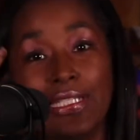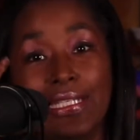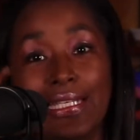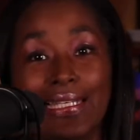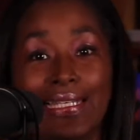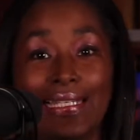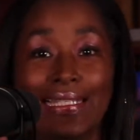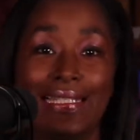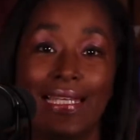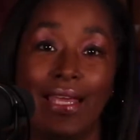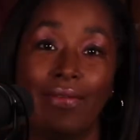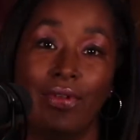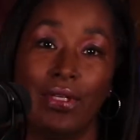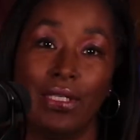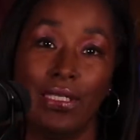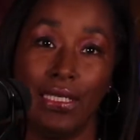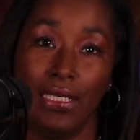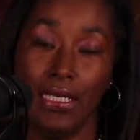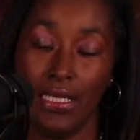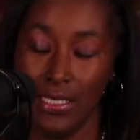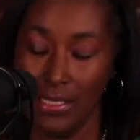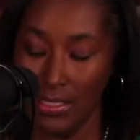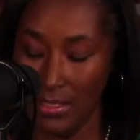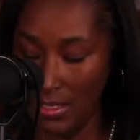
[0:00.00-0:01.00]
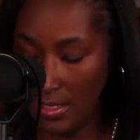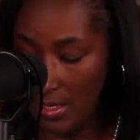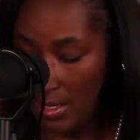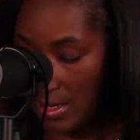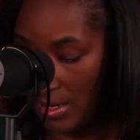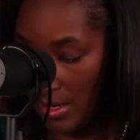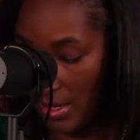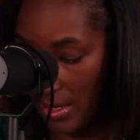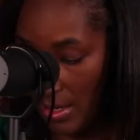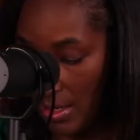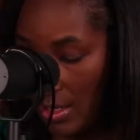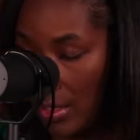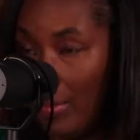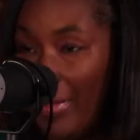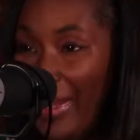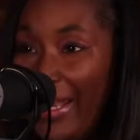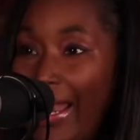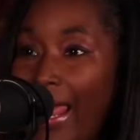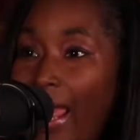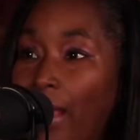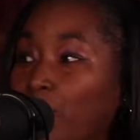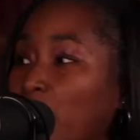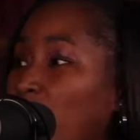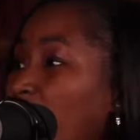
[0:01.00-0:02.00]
10 to 17, and that